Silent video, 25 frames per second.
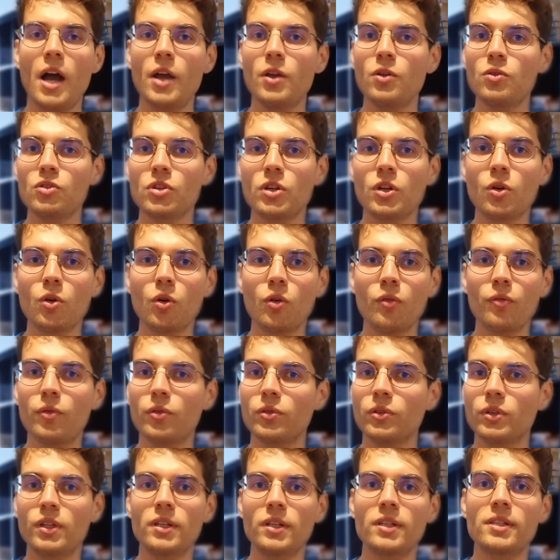usually go for
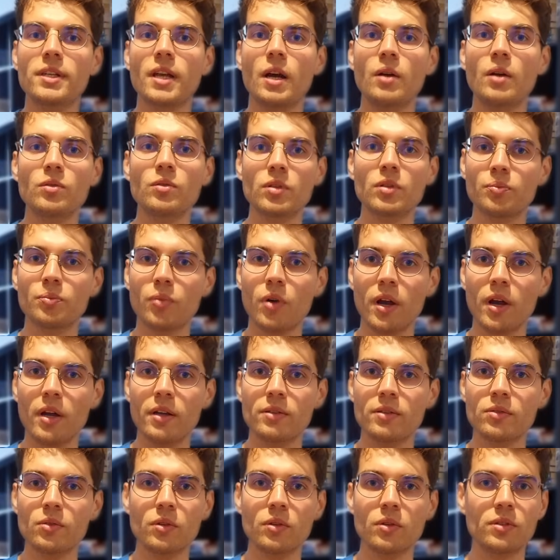the discounted price,
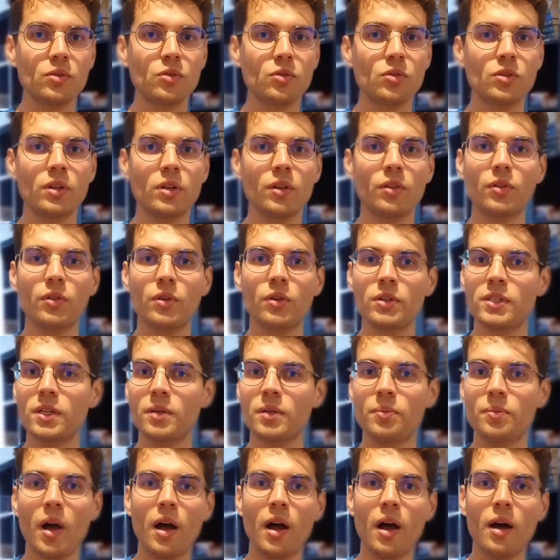so it's usually
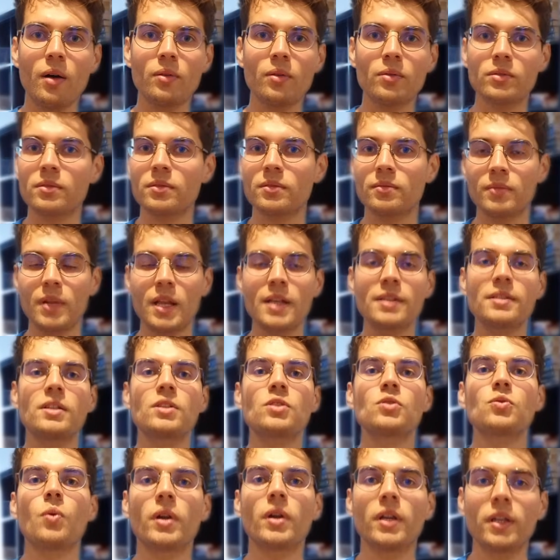£13, less than
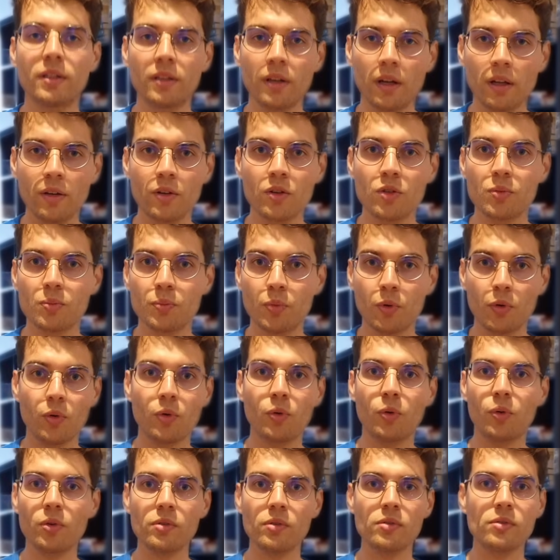$20 per
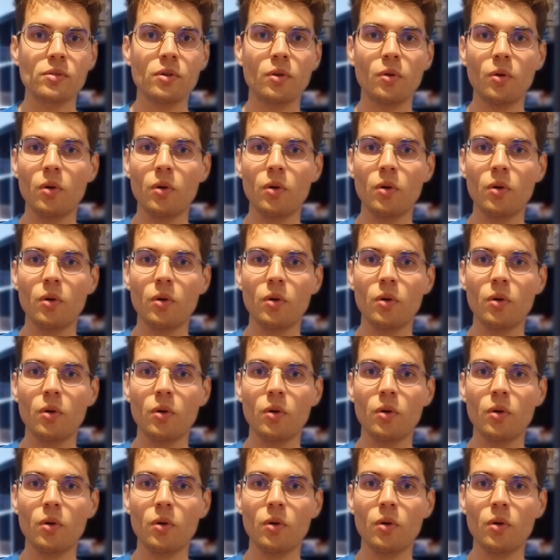course. So